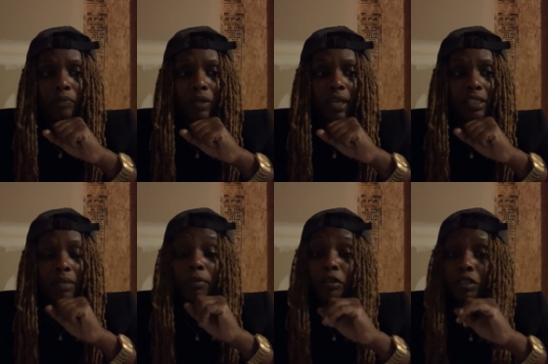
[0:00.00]
He's a
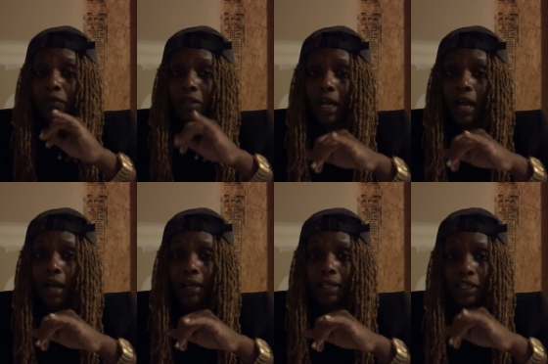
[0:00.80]
merciful
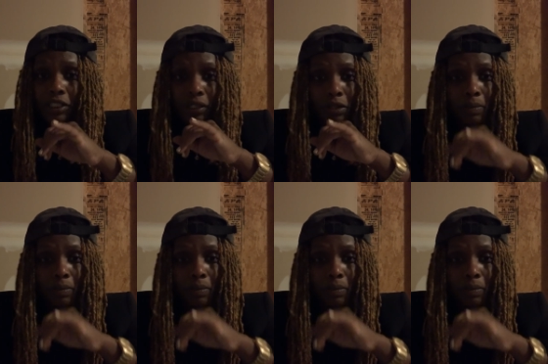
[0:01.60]
God. He shows